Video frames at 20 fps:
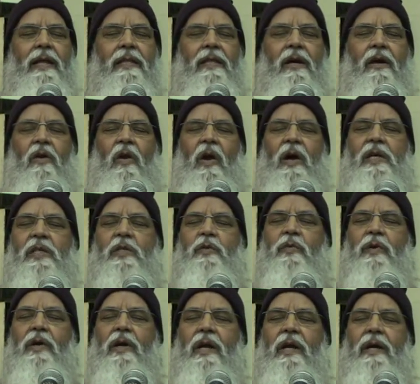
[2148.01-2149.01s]
the gross
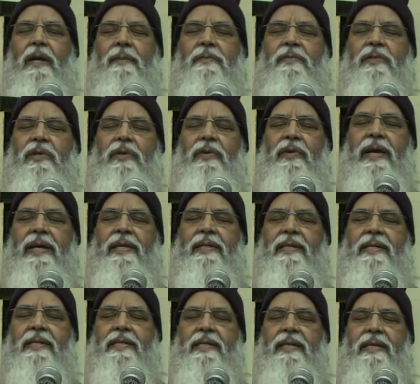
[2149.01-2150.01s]
world comes into
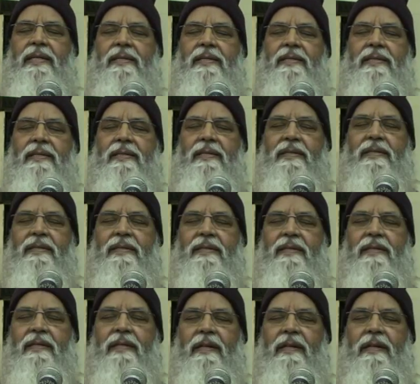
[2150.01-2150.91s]
existence.